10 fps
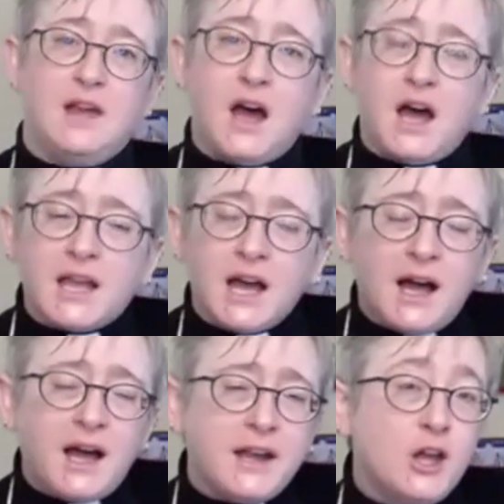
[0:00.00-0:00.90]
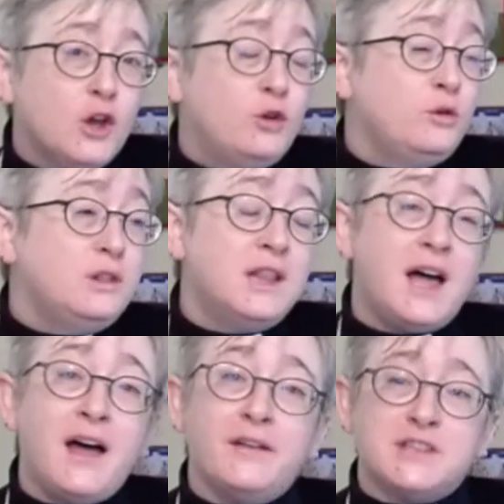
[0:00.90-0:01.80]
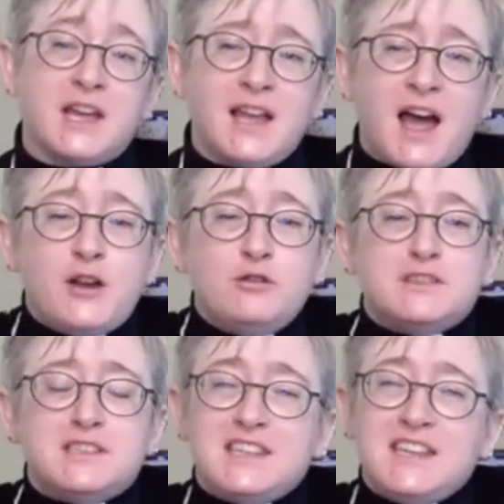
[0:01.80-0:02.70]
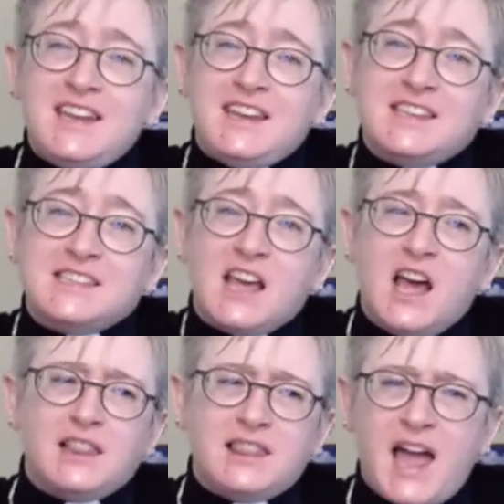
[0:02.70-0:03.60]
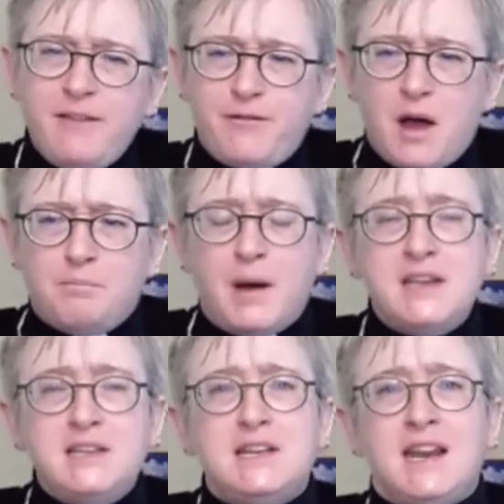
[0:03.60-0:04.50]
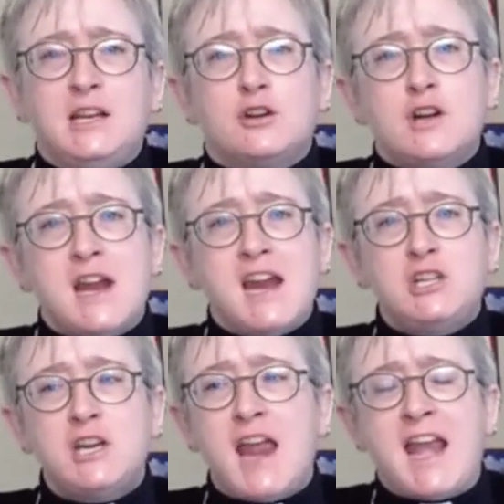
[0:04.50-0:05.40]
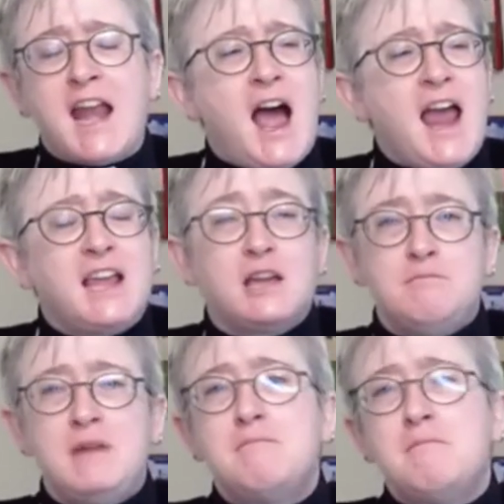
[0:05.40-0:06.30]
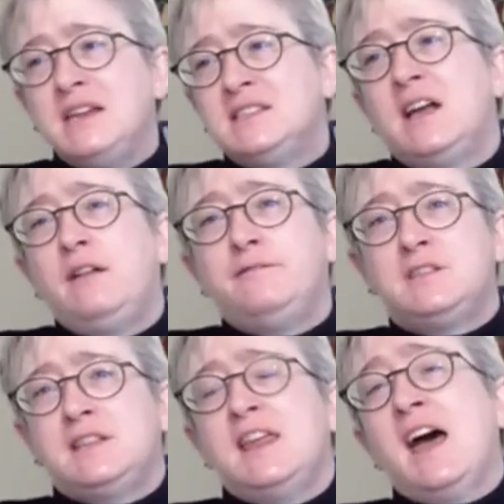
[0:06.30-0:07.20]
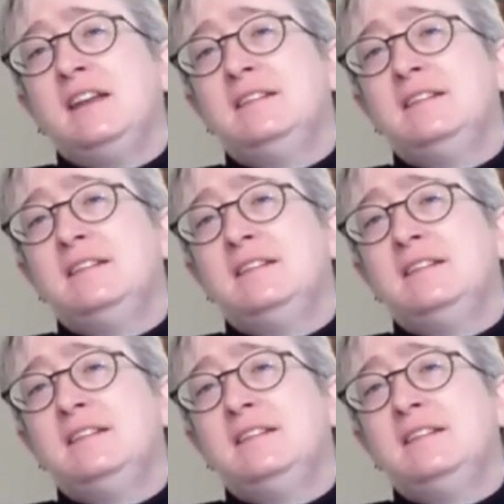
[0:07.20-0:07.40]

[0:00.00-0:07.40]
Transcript: A God who loves, a God who sees life abundant in creation, and I commit myself to that.